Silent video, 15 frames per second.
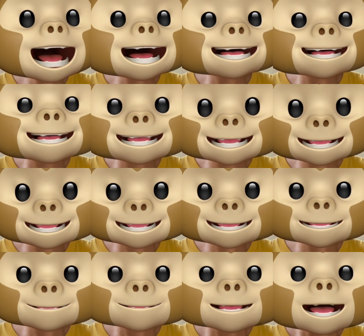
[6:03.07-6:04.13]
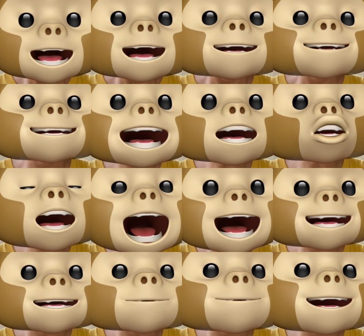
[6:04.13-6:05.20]
is this? Such
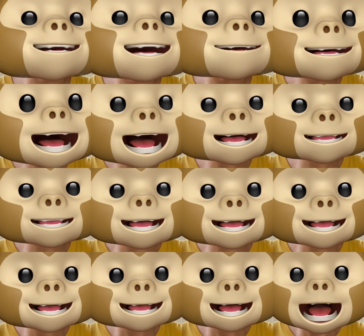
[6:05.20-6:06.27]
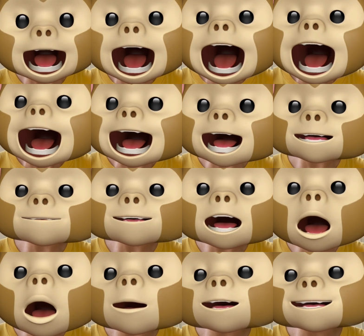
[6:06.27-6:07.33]
as personality. Even
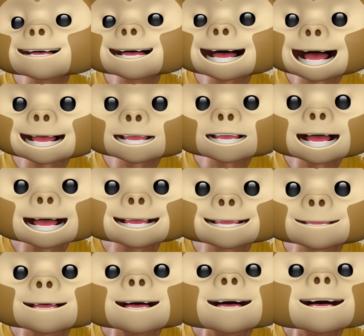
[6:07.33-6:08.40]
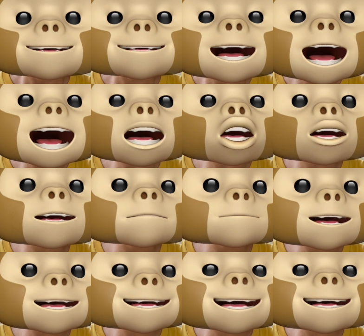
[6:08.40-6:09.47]
on the internet, some
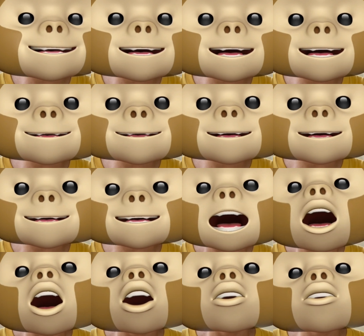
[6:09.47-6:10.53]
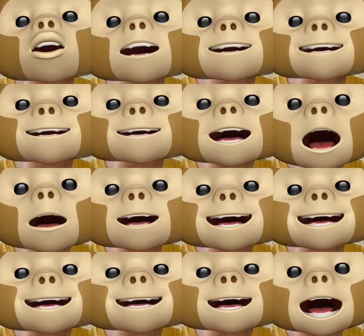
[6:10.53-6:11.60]
introverted learners not
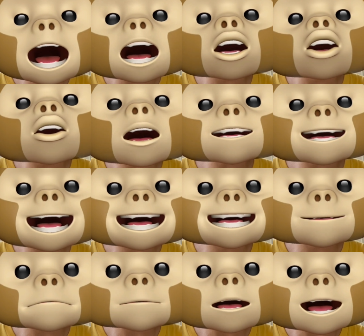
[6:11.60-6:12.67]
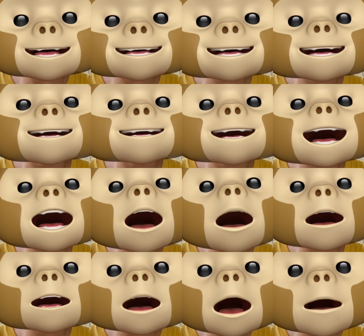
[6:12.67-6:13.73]
only dare not express their
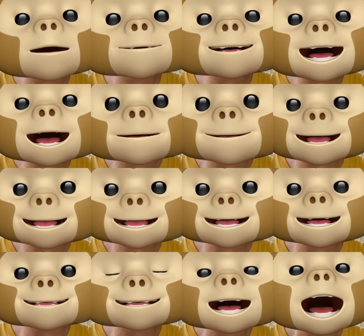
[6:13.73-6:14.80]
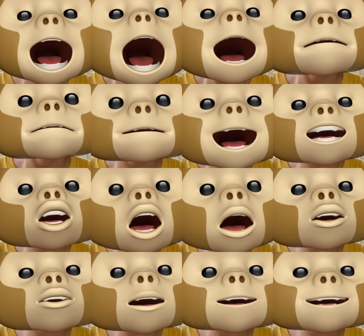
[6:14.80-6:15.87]
own opinions, but
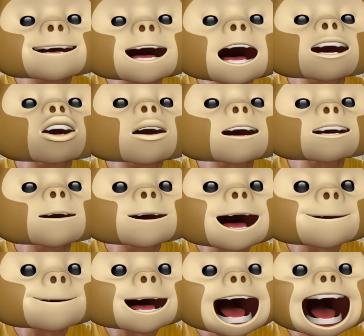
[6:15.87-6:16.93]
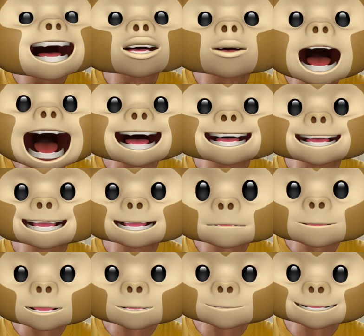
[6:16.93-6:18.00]
also dare not reply to others'
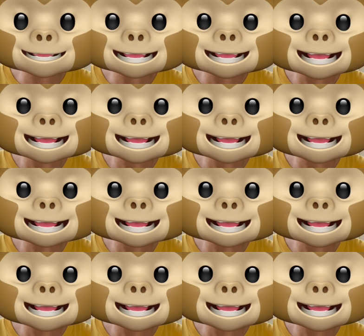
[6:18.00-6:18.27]
posts,